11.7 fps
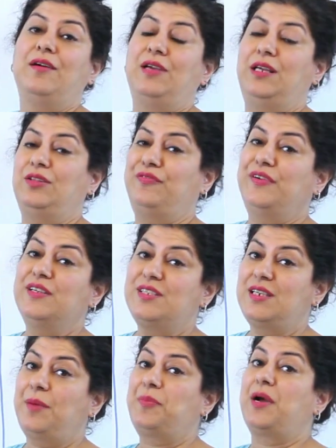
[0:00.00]
In the first
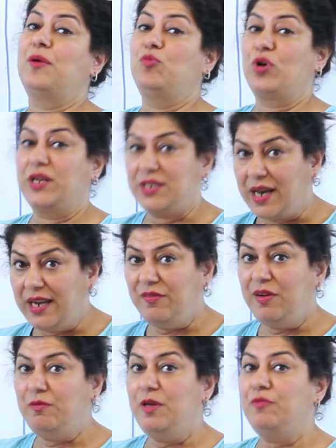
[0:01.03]
step, carbocation
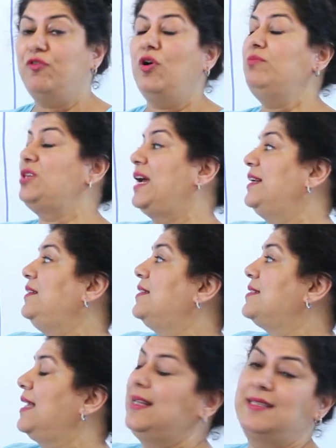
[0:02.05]
will be formed, and in the
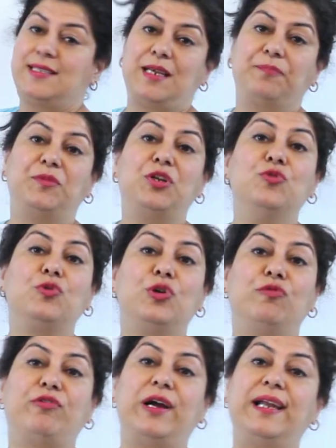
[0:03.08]
second step, the
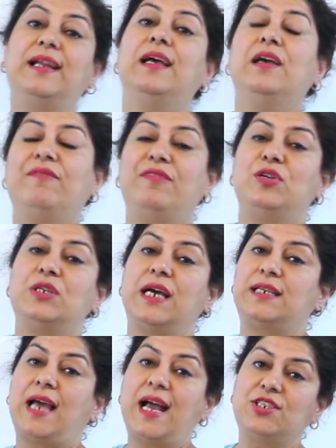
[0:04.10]
nucleophile will
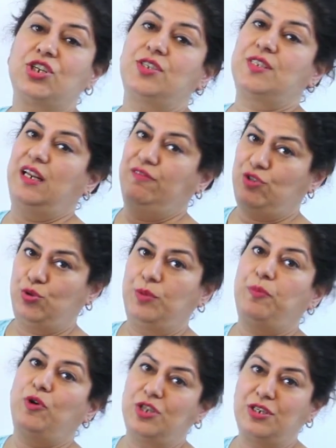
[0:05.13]
attach itself to the
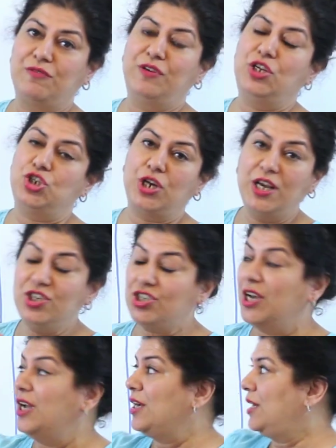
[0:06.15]
positively
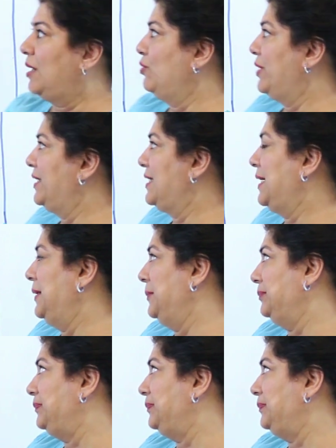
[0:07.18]
charged carbocation.